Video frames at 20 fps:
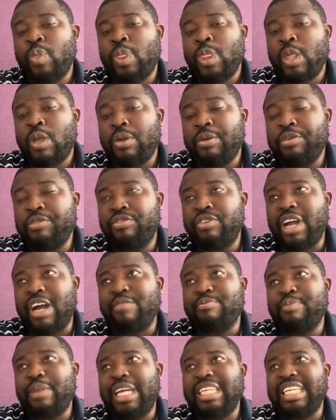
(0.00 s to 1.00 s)
If you
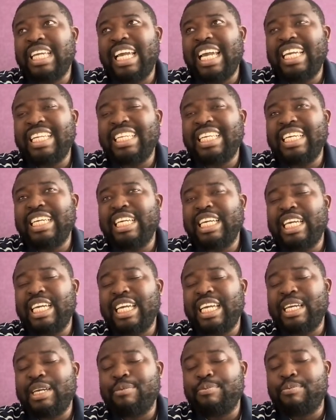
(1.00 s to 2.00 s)
have made any
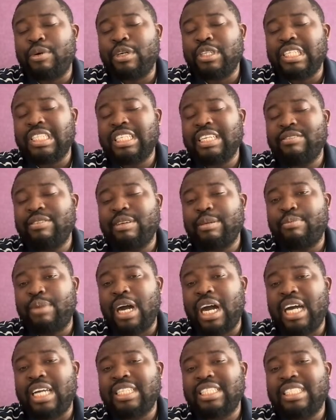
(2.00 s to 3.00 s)
positive
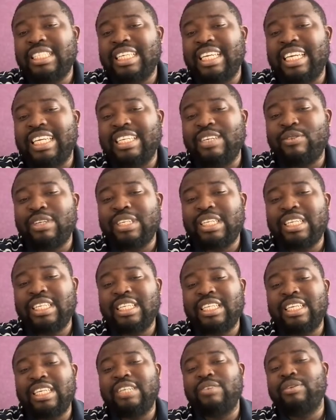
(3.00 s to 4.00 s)
impact
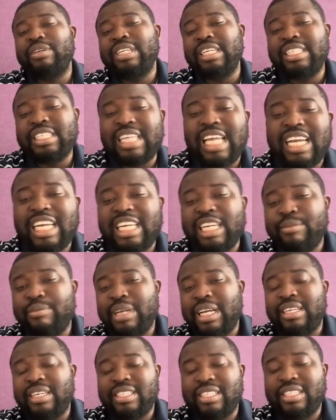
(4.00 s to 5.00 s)
within the
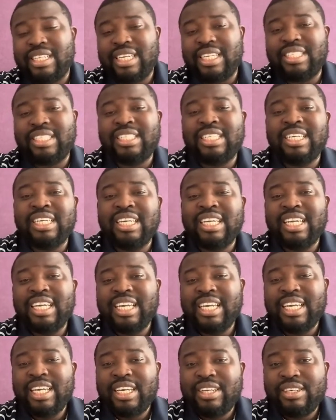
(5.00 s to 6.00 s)
academia and research,
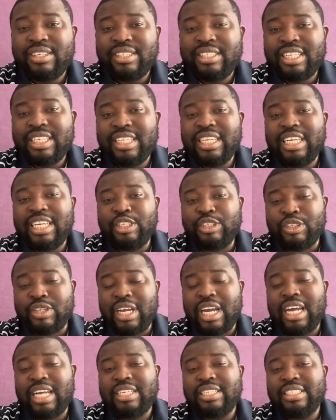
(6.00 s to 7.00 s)
you
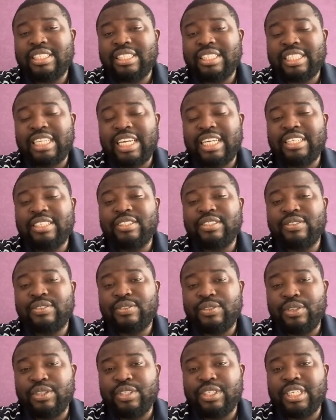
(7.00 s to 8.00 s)
can then
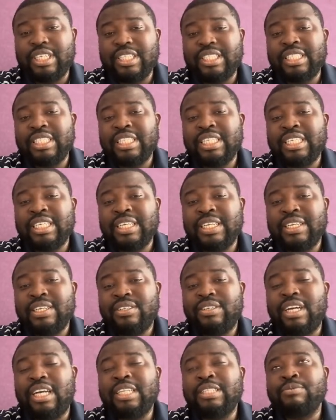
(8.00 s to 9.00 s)
use it,
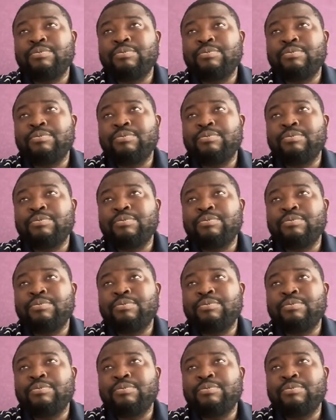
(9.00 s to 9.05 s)
right?